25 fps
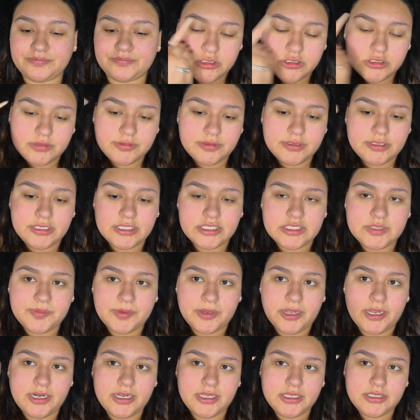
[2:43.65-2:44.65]
So with this
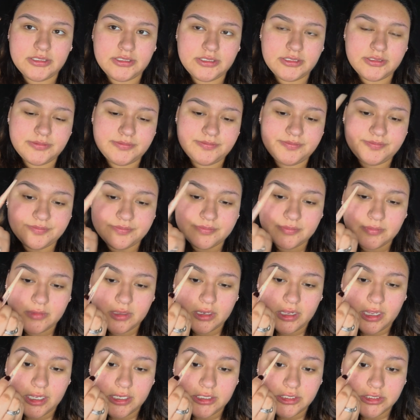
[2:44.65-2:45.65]
product, I